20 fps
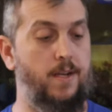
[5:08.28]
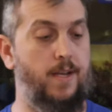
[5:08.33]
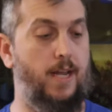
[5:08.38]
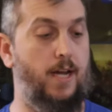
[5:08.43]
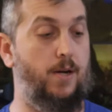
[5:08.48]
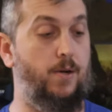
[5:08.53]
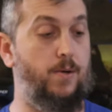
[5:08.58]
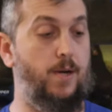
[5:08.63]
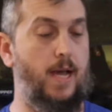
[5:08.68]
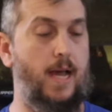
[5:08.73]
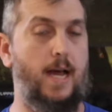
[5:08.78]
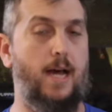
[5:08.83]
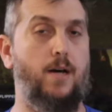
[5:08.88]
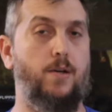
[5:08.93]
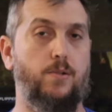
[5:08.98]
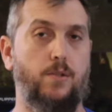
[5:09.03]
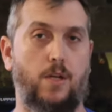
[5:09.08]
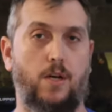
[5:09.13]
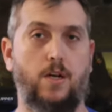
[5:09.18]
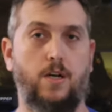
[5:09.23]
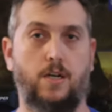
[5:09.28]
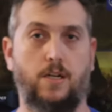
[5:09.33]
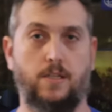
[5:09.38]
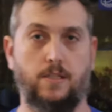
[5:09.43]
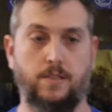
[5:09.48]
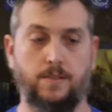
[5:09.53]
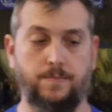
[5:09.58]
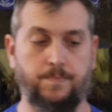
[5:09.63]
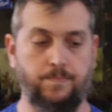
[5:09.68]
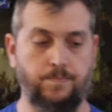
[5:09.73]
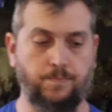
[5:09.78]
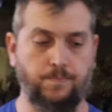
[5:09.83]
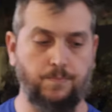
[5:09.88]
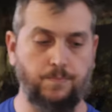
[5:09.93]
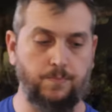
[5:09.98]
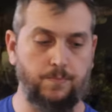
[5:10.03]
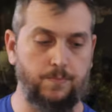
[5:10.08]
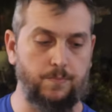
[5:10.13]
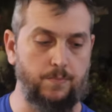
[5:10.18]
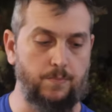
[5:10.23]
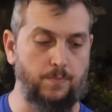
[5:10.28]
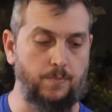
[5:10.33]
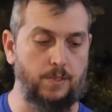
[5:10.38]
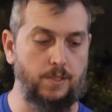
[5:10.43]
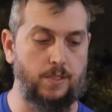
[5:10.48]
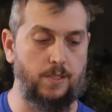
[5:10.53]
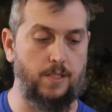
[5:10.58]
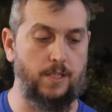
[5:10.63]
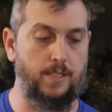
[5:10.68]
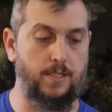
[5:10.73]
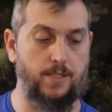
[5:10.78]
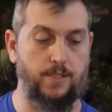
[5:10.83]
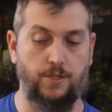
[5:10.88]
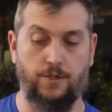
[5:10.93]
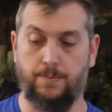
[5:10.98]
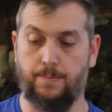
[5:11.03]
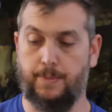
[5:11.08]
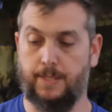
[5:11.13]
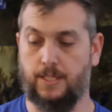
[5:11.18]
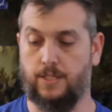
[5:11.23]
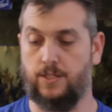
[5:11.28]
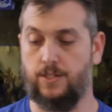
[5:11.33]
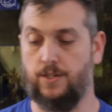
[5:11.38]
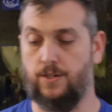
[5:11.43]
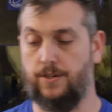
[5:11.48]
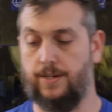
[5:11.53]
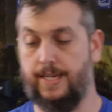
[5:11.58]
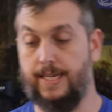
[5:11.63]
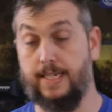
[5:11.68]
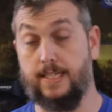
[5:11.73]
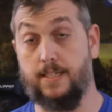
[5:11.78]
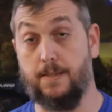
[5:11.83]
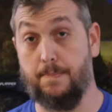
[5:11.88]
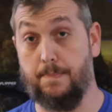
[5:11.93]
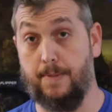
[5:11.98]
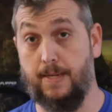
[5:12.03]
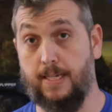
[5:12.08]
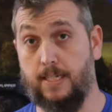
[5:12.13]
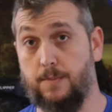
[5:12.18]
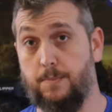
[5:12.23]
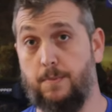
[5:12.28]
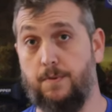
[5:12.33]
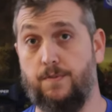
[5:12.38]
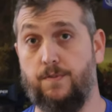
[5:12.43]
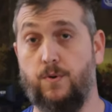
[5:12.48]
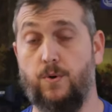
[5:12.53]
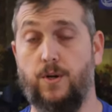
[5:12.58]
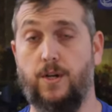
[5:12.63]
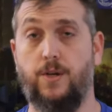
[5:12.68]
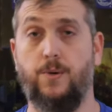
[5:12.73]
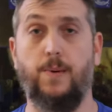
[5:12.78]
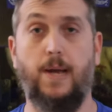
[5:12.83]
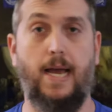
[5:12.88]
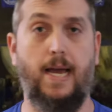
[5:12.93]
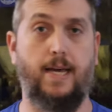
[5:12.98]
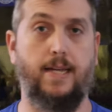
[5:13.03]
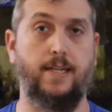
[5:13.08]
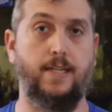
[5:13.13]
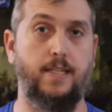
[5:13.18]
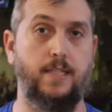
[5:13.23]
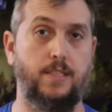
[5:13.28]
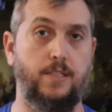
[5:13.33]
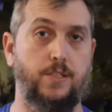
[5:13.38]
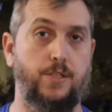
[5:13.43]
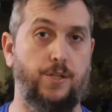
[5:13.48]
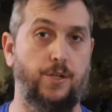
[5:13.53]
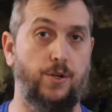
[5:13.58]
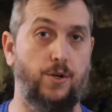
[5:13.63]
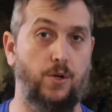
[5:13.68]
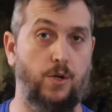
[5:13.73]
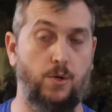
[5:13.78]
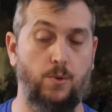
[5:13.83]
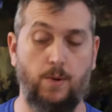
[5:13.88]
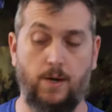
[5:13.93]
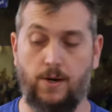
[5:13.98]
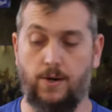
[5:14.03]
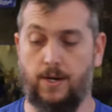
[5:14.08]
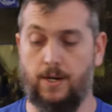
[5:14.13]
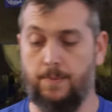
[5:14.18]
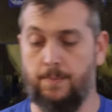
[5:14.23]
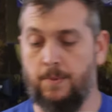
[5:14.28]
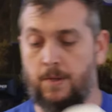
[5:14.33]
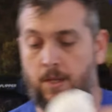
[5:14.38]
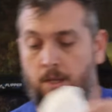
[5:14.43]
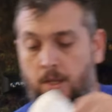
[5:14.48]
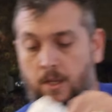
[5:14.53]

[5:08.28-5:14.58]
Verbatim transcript: Now, how long does your mixture need to mix before you add it into your aquarium?